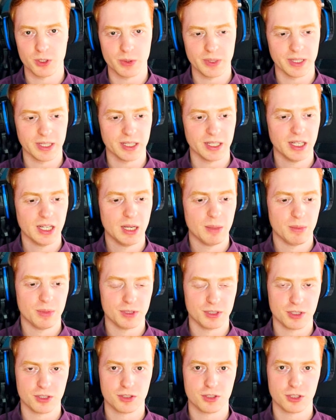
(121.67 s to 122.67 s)
doing it,
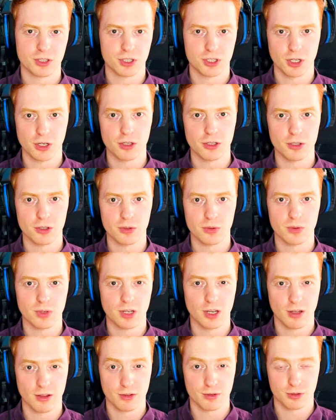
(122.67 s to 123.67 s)
but just to show you,
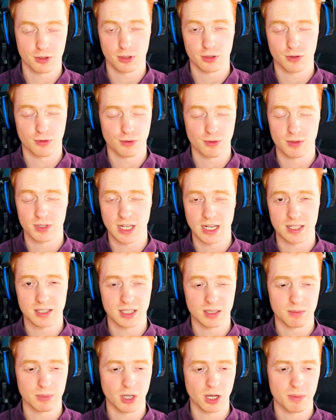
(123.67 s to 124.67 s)
just through
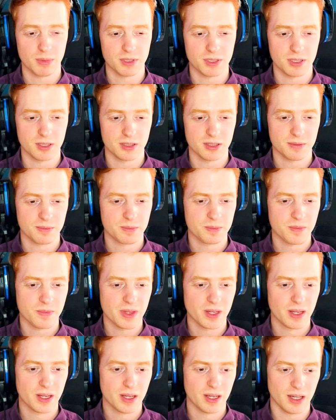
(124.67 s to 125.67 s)
testing purposes,
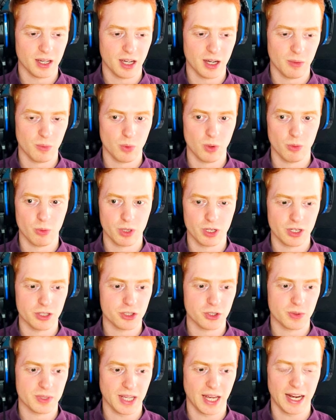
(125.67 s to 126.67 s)
what we're going
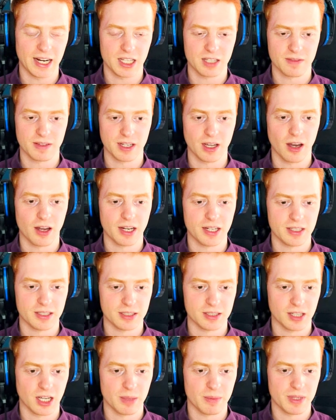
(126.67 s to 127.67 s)
to do is activate
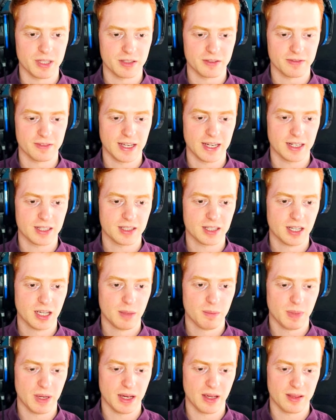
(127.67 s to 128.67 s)
Unending Nightmare's effect,
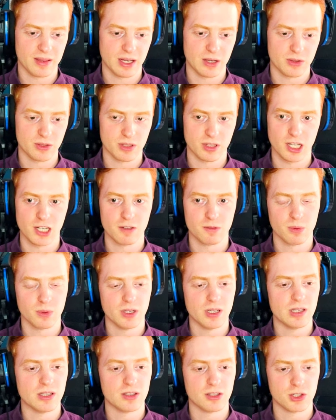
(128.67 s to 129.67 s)
pay 1,000 life
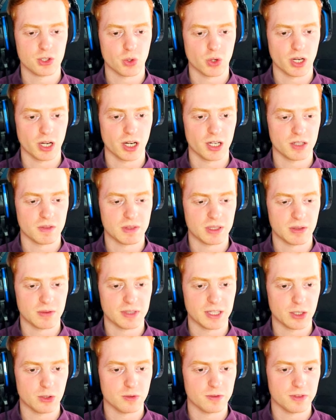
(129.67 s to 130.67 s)
points, destroy Archfiend
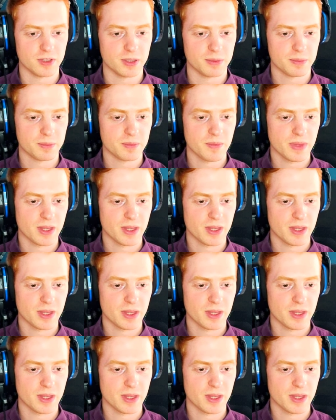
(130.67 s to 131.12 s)
of Gilfer.